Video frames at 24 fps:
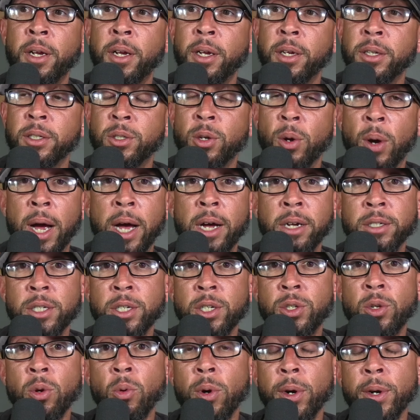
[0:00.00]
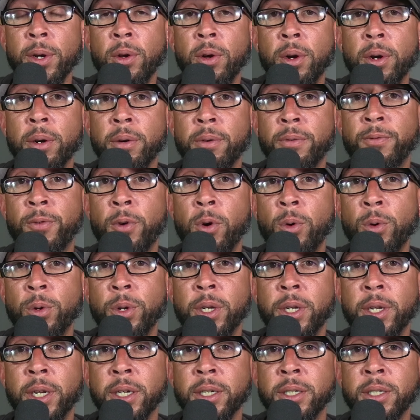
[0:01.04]
So how's the story going to unfold
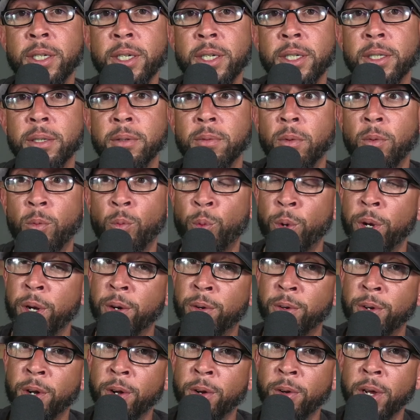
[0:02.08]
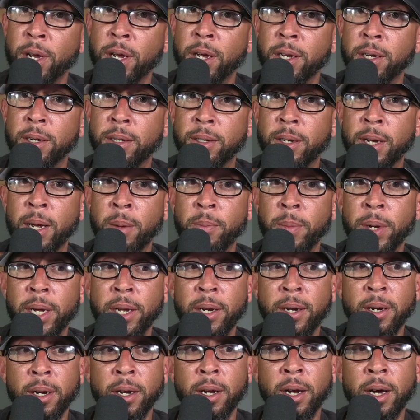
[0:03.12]
in this season? We don't know yet. I
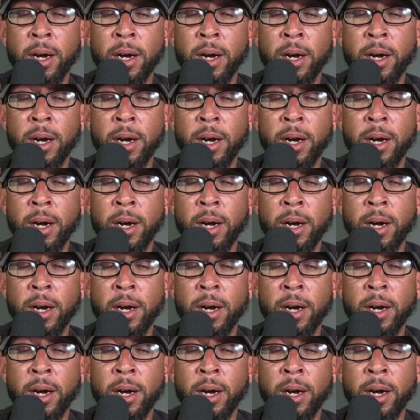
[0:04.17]
mean,